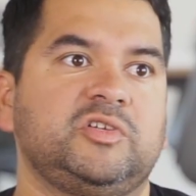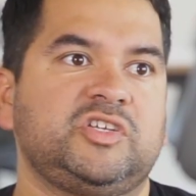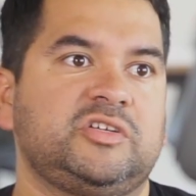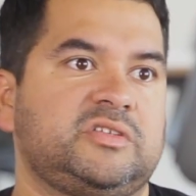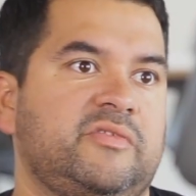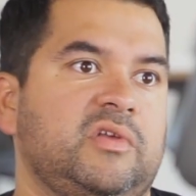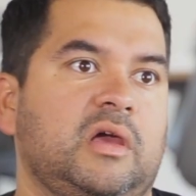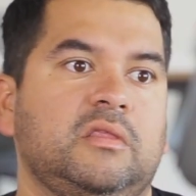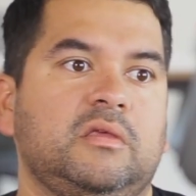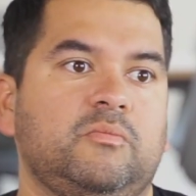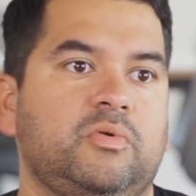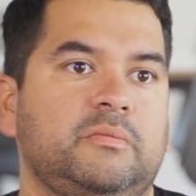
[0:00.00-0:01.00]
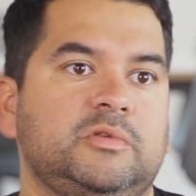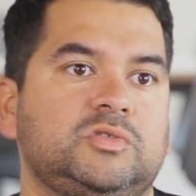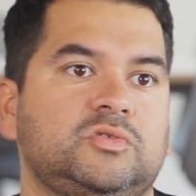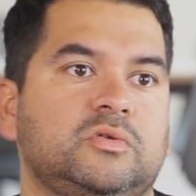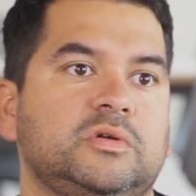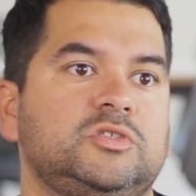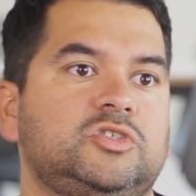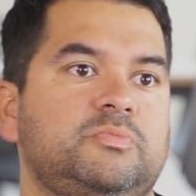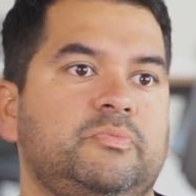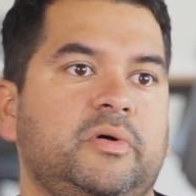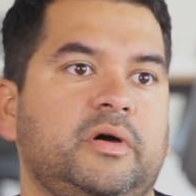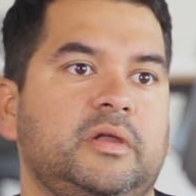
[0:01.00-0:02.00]
chairs every now and then and put them in storage,
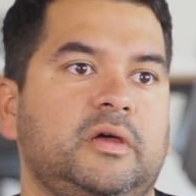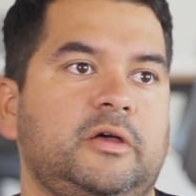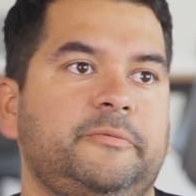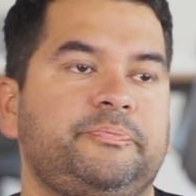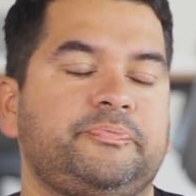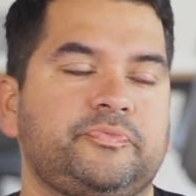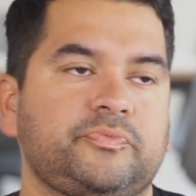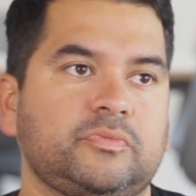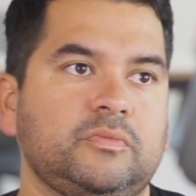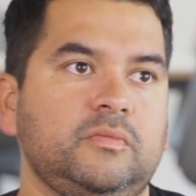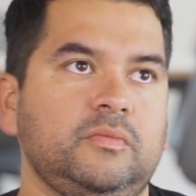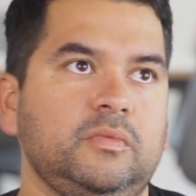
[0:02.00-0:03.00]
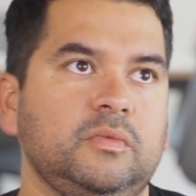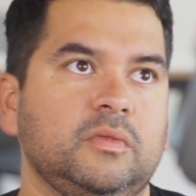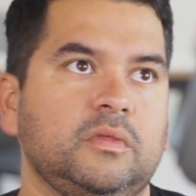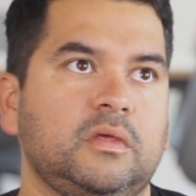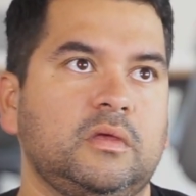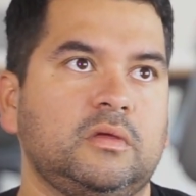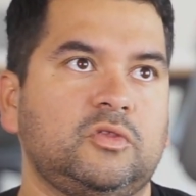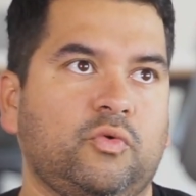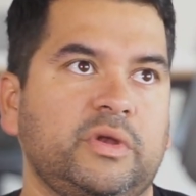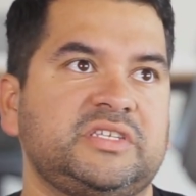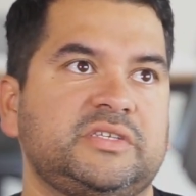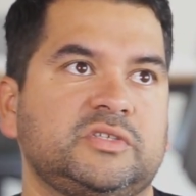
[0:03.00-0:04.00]
but
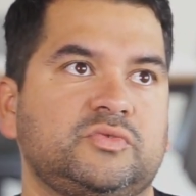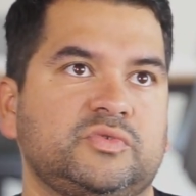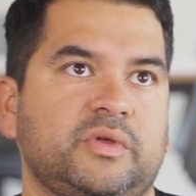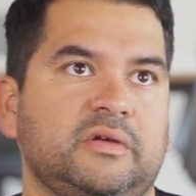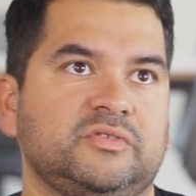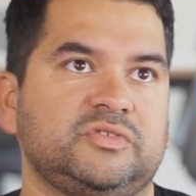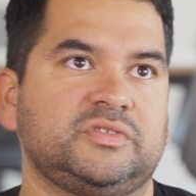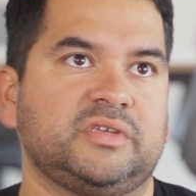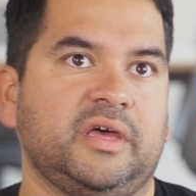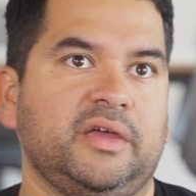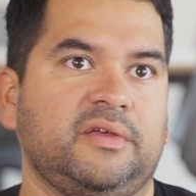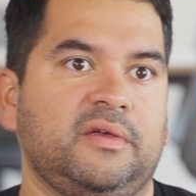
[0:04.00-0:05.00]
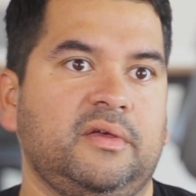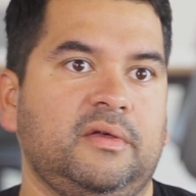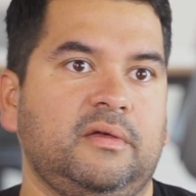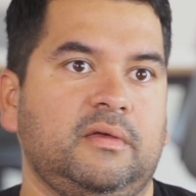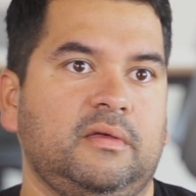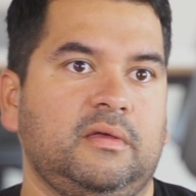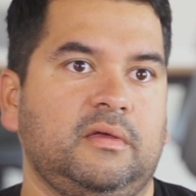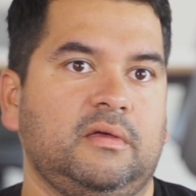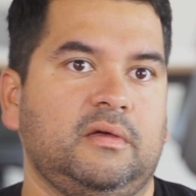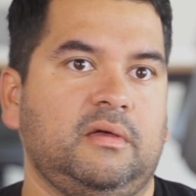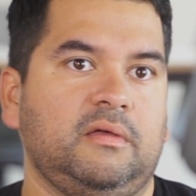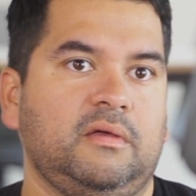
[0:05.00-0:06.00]
26 was when I was just like,
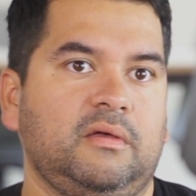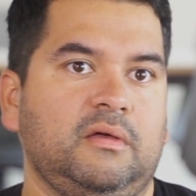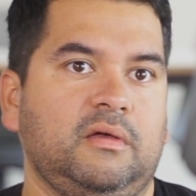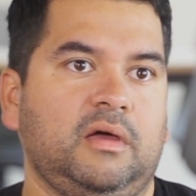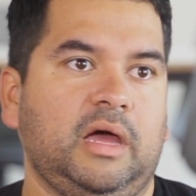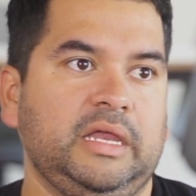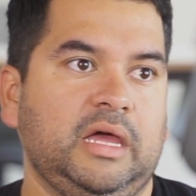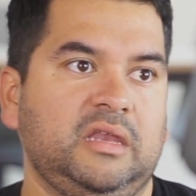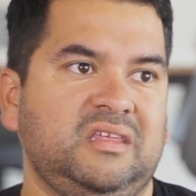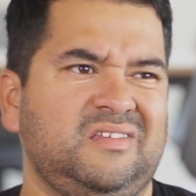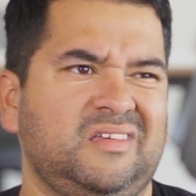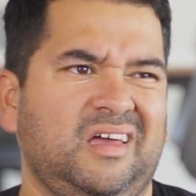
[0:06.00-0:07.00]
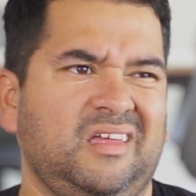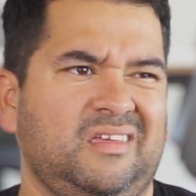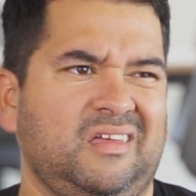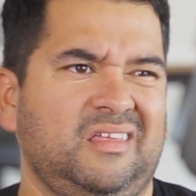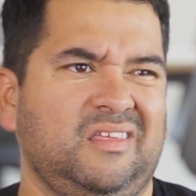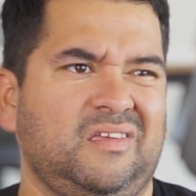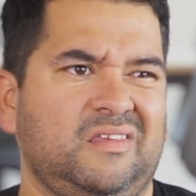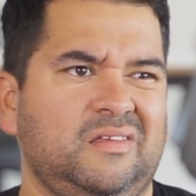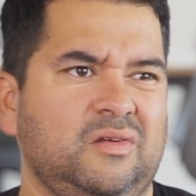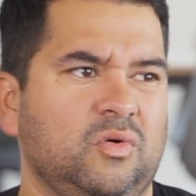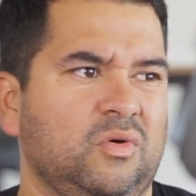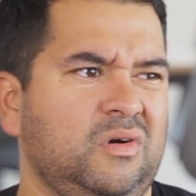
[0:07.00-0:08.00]
I need
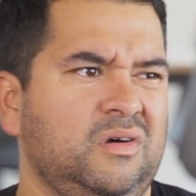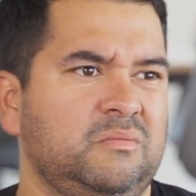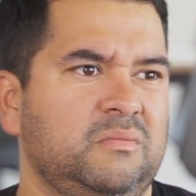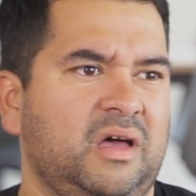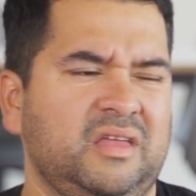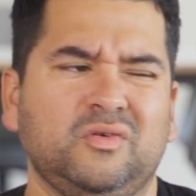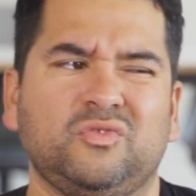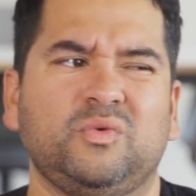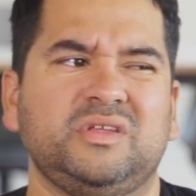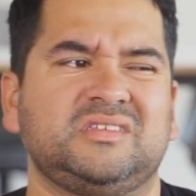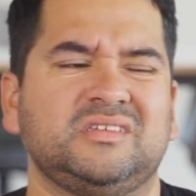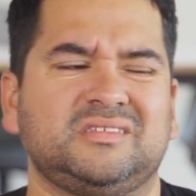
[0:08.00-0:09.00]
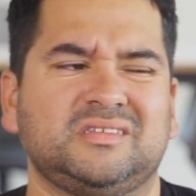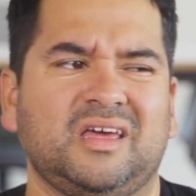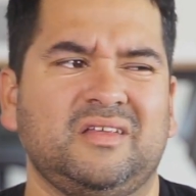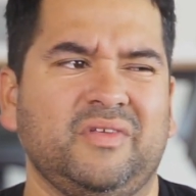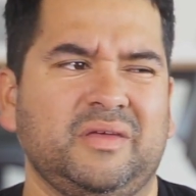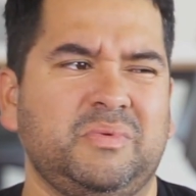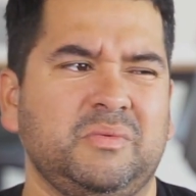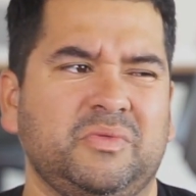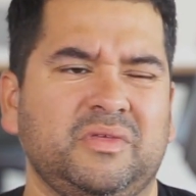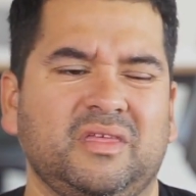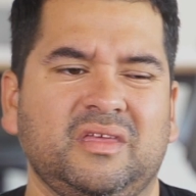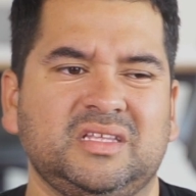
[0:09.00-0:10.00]
to grow up. I know 26 is kind of like,
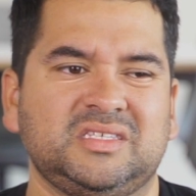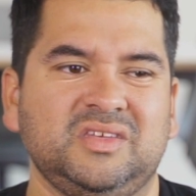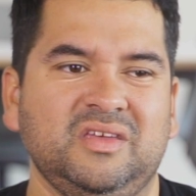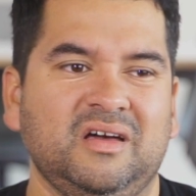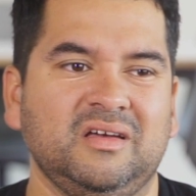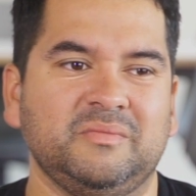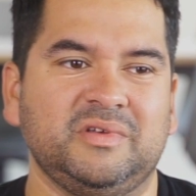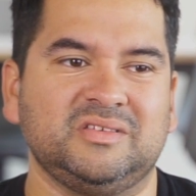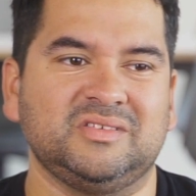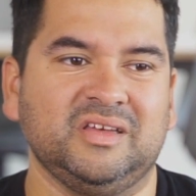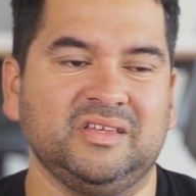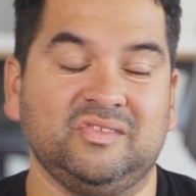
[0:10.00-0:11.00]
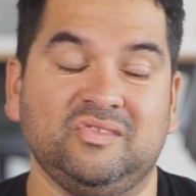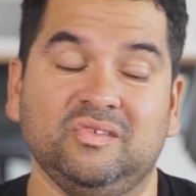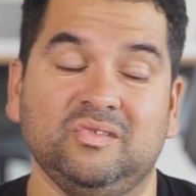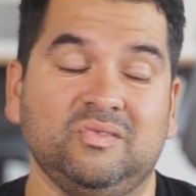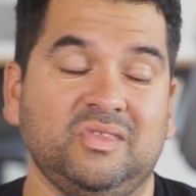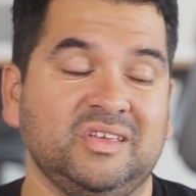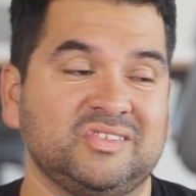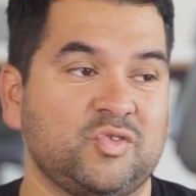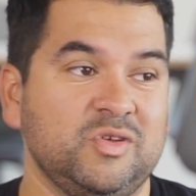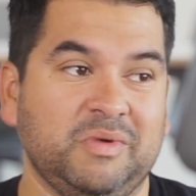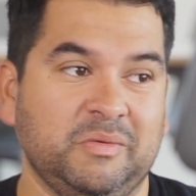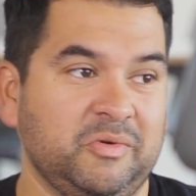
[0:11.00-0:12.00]
people think like it's young, but it's just like, dude, things
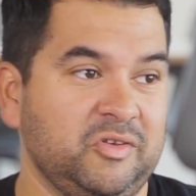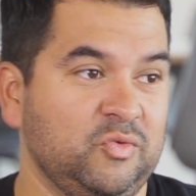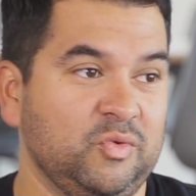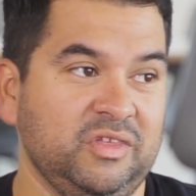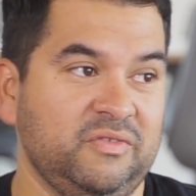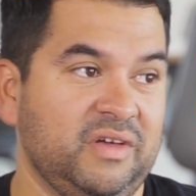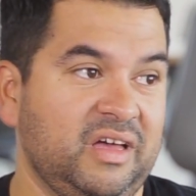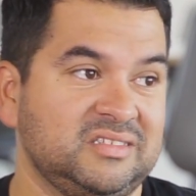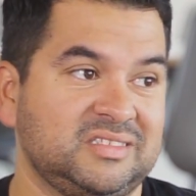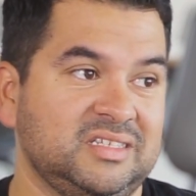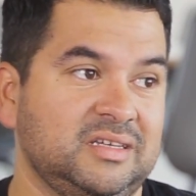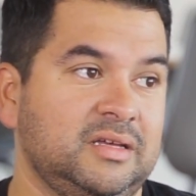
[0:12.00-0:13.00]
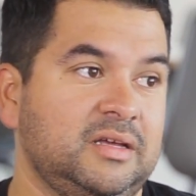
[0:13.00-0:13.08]
creep up on you really fast.